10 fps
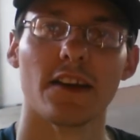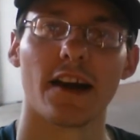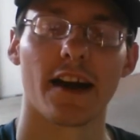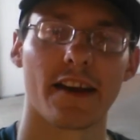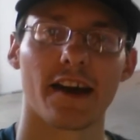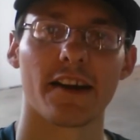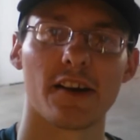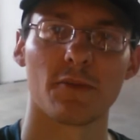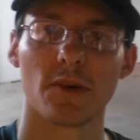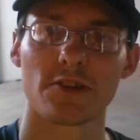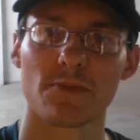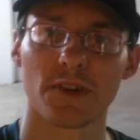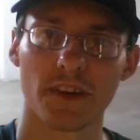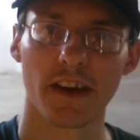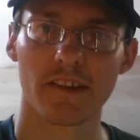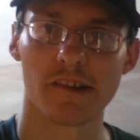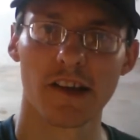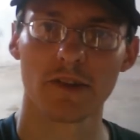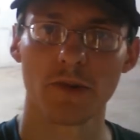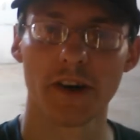I got it almost put together
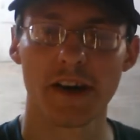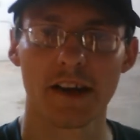all the way.